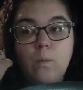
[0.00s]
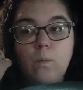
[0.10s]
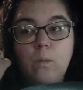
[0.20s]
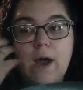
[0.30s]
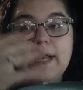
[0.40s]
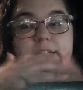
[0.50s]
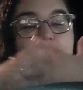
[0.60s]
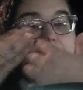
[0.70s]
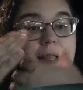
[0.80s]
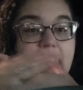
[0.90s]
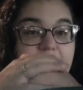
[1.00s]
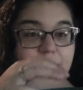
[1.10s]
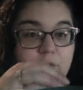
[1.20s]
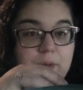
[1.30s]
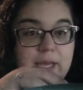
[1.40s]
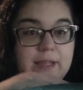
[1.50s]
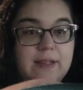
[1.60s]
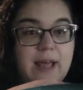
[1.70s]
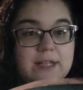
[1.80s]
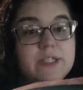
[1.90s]
what it's been like for me in
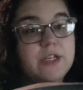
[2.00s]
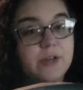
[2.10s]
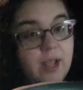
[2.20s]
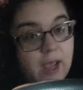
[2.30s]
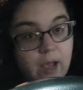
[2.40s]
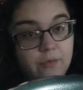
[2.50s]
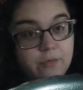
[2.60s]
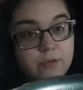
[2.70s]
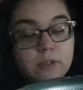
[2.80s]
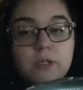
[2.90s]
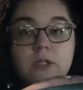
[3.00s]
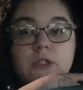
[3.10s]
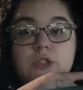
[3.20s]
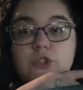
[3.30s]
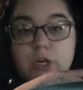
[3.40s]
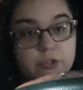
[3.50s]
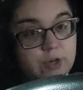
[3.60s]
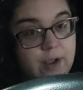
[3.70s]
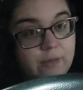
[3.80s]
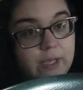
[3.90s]
the last year and a half truck
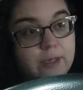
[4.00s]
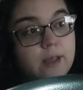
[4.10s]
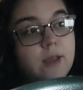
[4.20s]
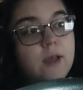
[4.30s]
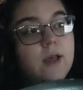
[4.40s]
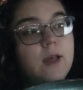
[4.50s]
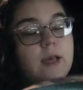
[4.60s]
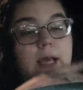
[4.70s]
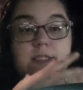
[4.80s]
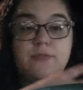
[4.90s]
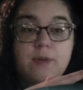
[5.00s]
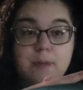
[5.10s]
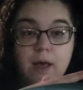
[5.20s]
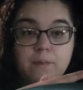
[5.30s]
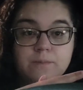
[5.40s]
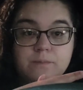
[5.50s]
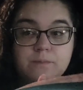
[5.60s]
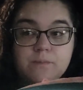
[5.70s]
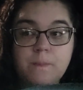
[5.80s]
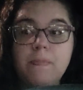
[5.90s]
driving as a female.
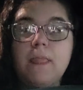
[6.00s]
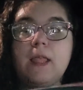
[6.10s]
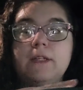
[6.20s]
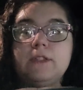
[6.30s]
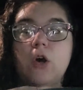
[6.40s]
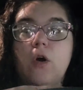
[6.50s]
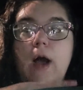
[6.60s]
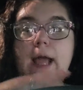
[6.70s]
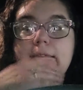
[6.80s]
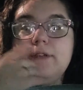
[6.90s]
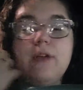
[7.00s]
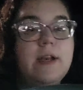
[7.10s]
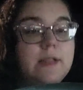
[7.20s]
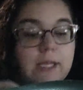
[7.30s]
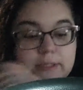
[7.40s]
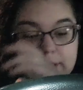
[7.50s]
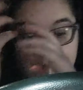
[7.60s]
So I didn't write a list. I'm